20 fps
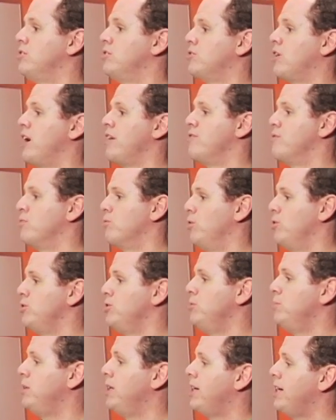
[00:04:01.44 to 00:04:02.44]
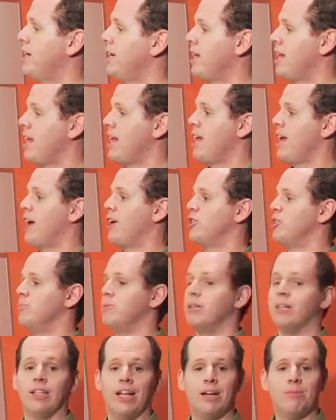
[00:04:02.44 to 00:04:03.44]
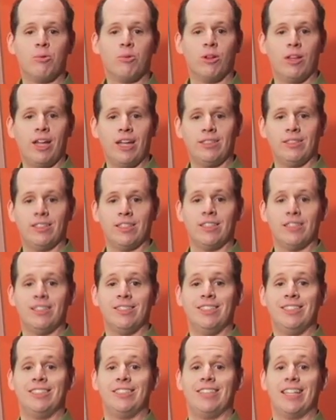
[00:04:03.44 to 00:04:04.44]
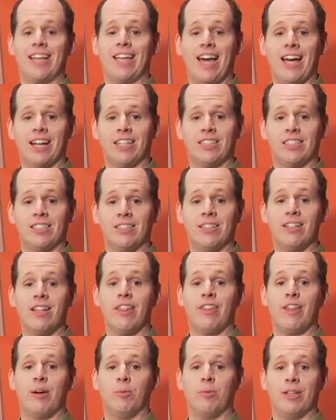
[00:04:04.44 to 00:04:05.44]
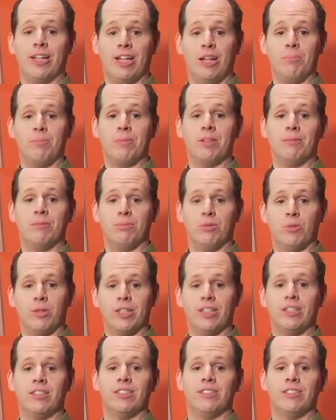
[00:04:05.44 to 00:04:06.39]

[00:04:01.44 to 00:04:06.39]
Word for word: drive the role you play, and you'll be a lot more likely to take action that will help the employee